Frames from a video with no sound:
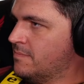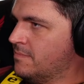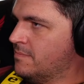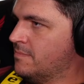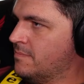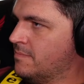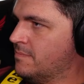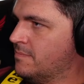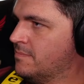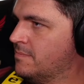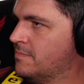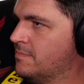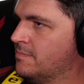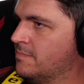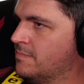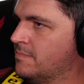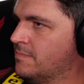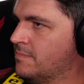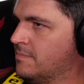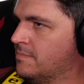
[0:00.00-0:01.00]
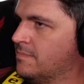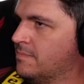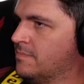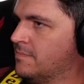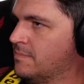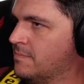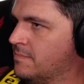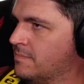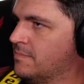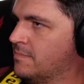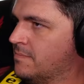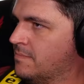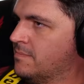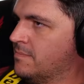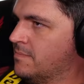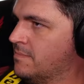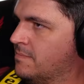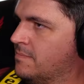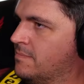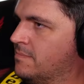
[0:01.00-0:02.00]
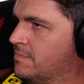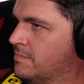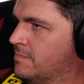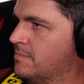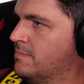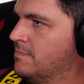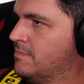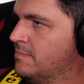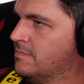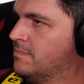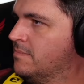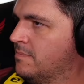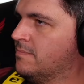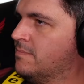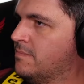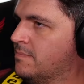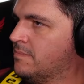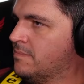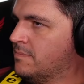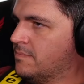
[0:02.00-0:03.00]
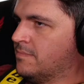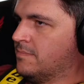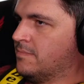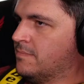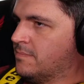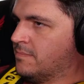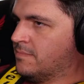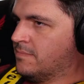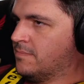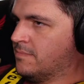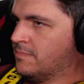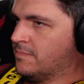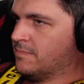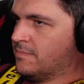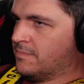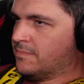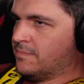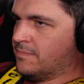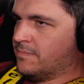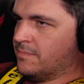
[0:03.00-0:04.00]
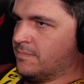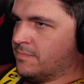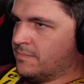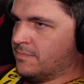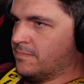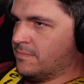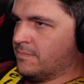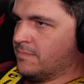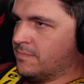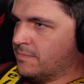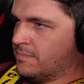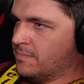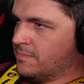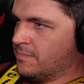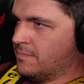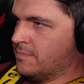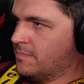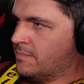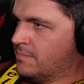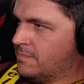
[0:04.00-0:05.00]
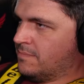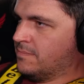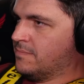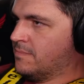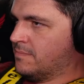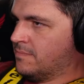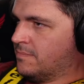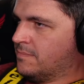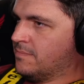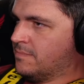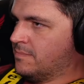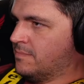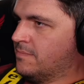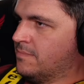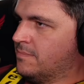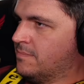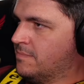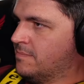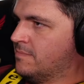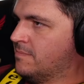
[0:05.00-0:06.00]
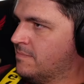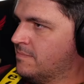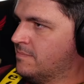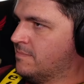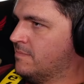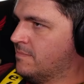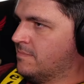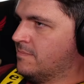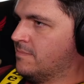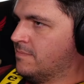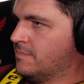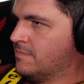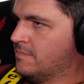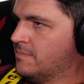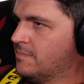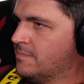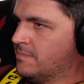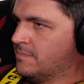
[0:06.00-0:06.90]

share your thoughts if you agree or disagree or have advice to future buyers that I didn't cover. Cheers again.